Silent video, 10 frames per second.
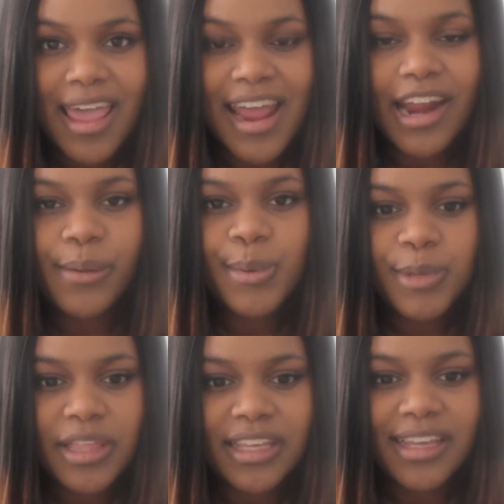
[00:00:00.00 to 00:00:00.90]
And I
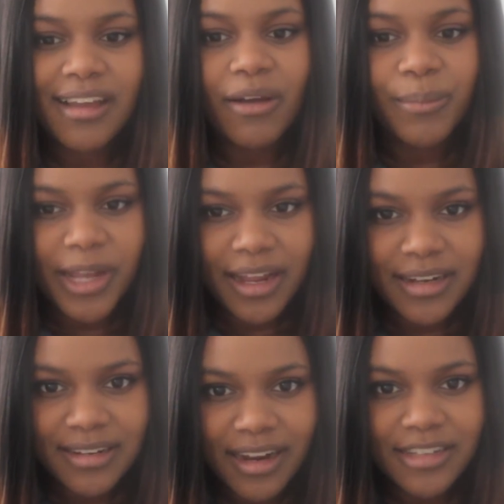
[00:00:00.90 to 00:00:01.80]
remember thinking, oh my
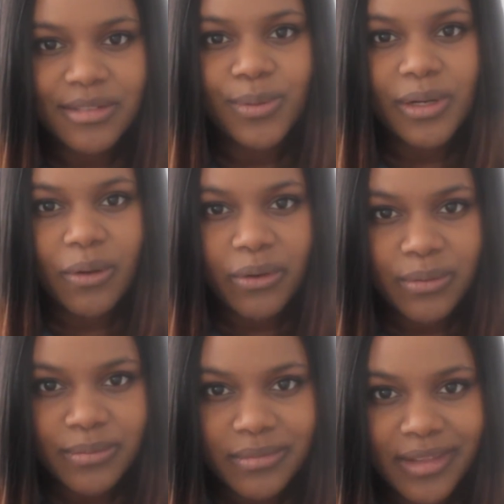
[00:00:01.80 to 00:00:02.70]
god, I just want to go
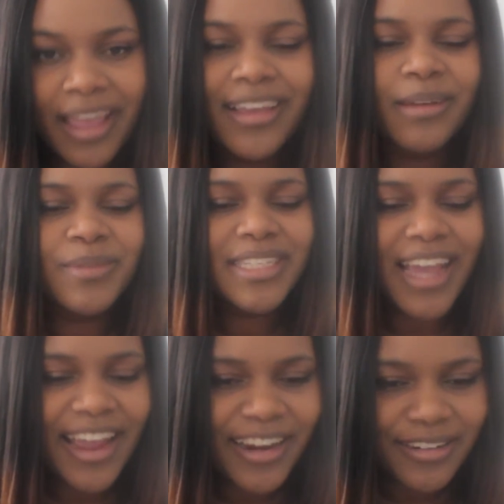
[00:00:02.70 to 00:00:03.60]
home. Like, I'm
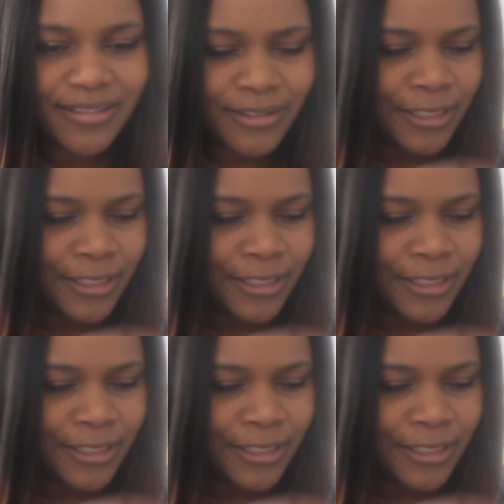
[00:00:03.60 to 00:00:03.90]
tired.